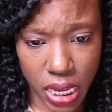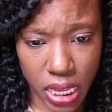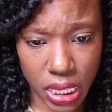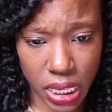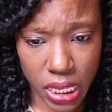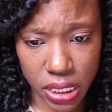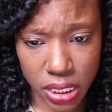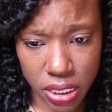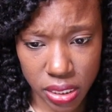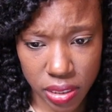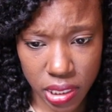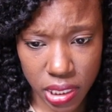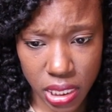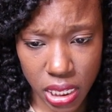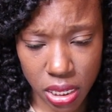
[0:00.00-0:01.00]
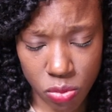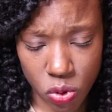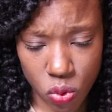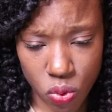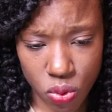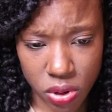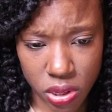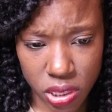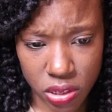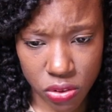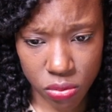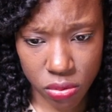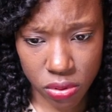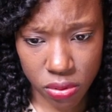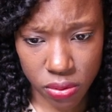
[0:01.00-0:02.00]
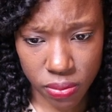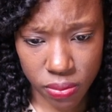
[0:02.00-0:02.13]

I like this. I think I'm gonna order this one.